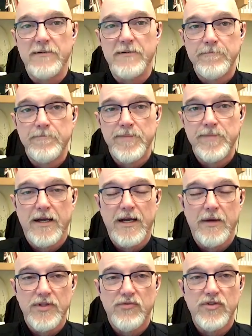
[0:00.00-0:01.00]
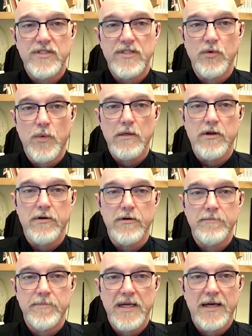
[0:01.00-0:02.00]
of it with Kristen
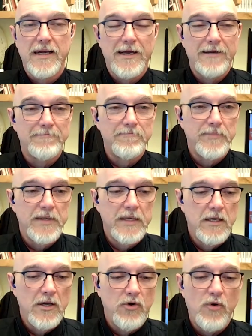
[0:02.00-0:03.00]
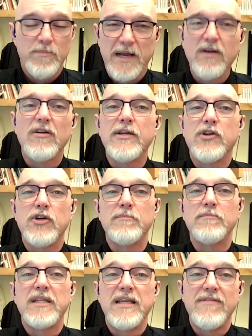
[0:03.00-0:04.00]
Welker. who apparently
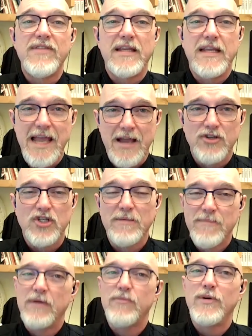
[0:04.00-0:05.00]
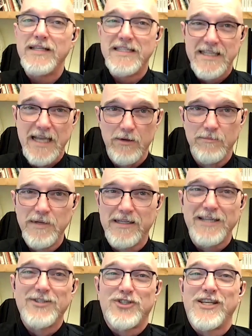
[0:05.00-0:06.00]
couldn't believe that he actually meant what he said
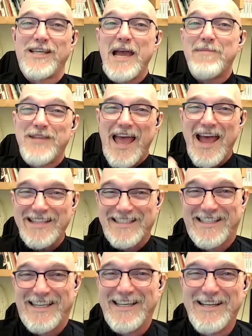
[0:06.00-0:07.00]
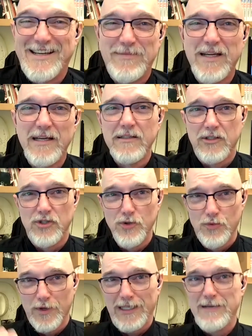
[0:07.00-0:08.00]
because she kept asking him, "Did
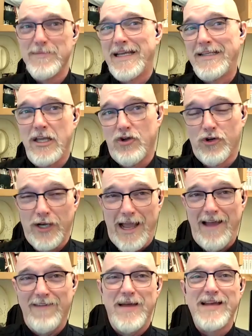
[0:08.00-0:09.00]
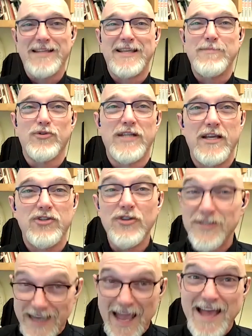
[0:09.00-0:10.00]
you really mean that you're going to have mass
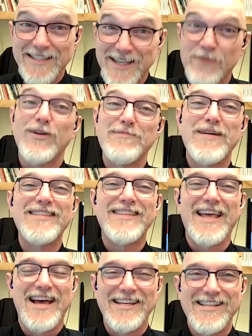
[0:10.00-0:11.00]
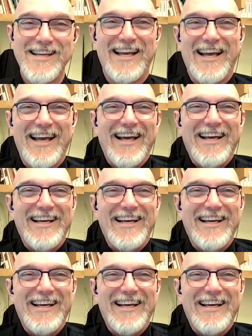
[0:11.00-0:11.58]
deportations?" Yes, I really meant that. Yeah.